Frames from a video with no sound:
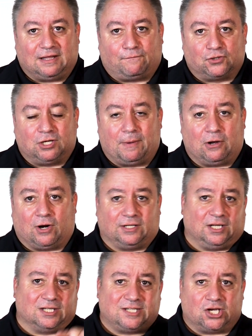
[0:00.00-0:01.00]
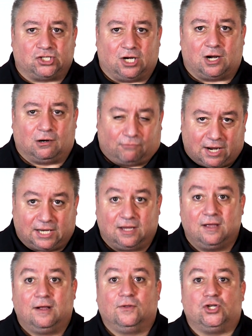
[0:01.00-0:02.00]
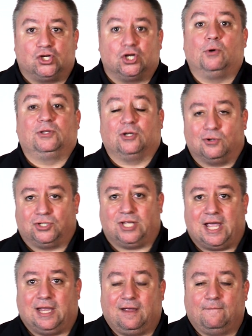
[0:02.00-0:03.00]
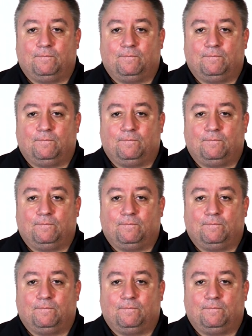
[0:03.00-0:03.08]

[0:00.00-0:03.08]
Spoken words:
That for sale by owner. I did a session on it already. You should know what to go say.